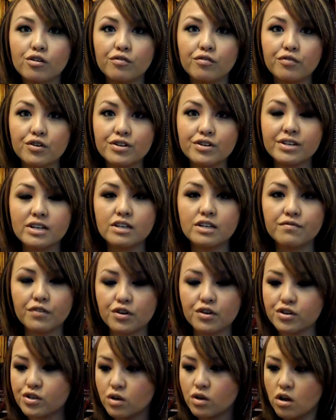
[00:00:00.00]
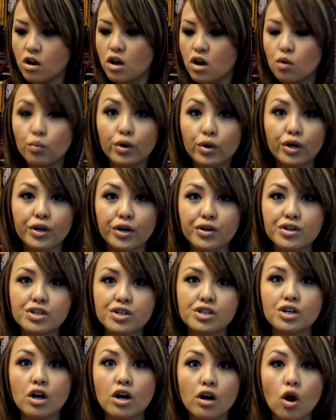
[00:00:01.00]
first things first, we're gonna
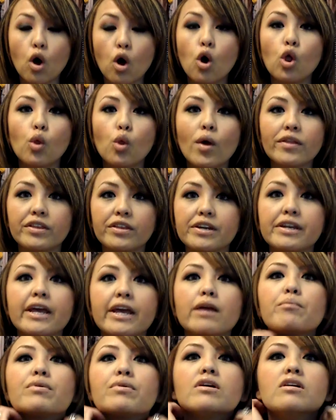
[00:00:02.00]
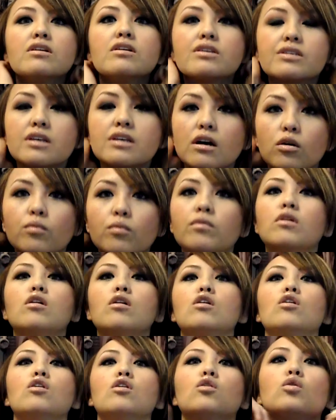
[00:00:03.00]
start all the way at the nape. So
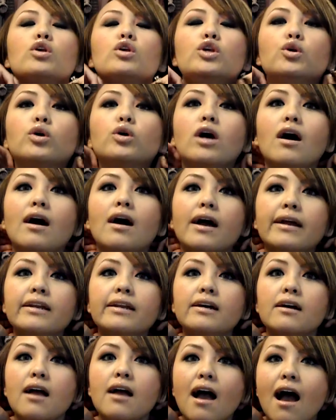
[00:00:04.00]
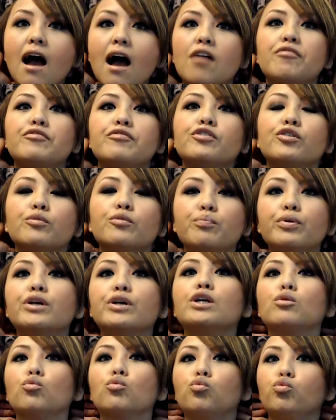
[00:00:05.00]
you kind of have to put
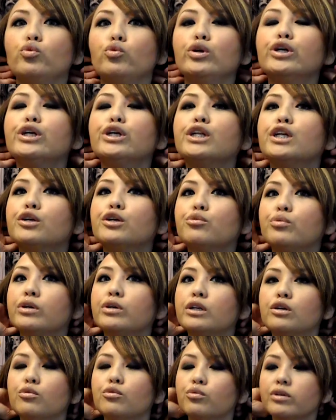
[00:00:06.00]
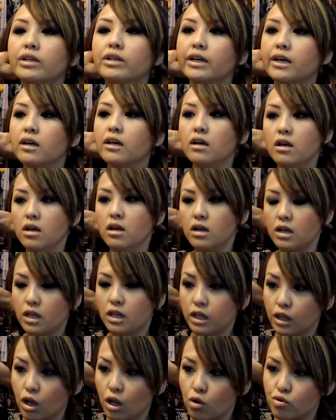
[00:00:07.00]
it really, really, really
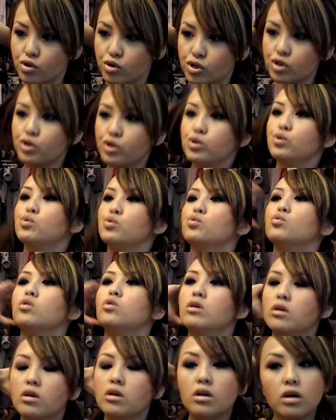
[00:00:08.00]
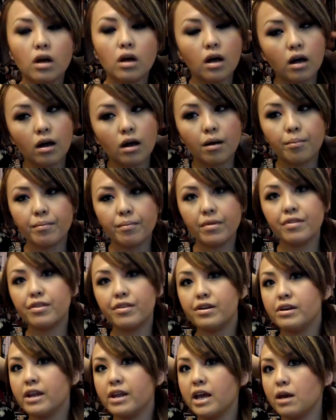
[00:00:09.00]
close to um, the
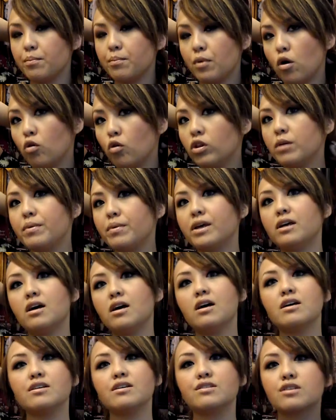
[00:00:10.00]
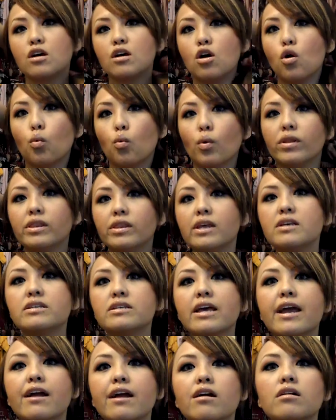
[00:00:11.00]
nape, only because when these
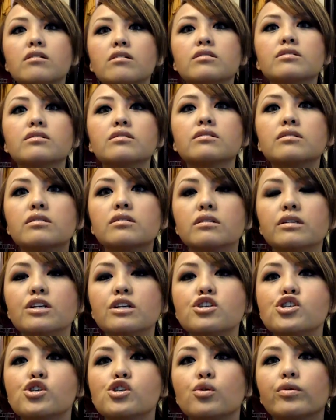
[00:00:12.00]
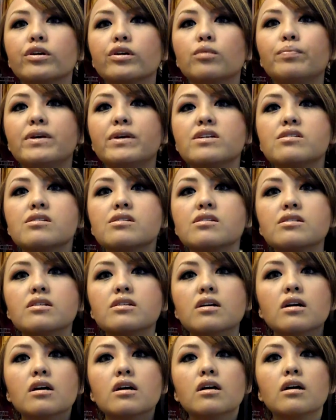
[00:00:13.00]
hairs, these shorter pieces
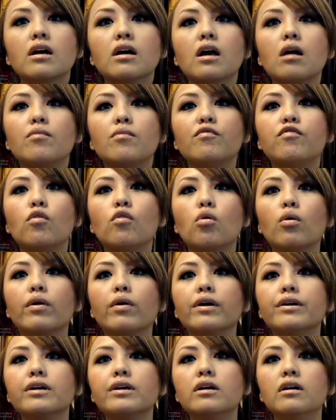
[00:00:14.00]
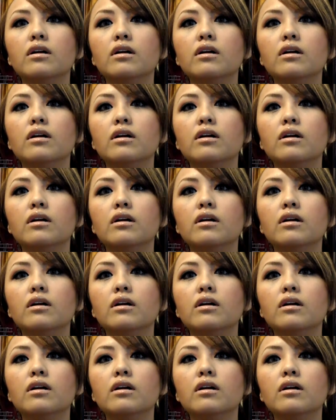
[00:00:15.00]
come forward,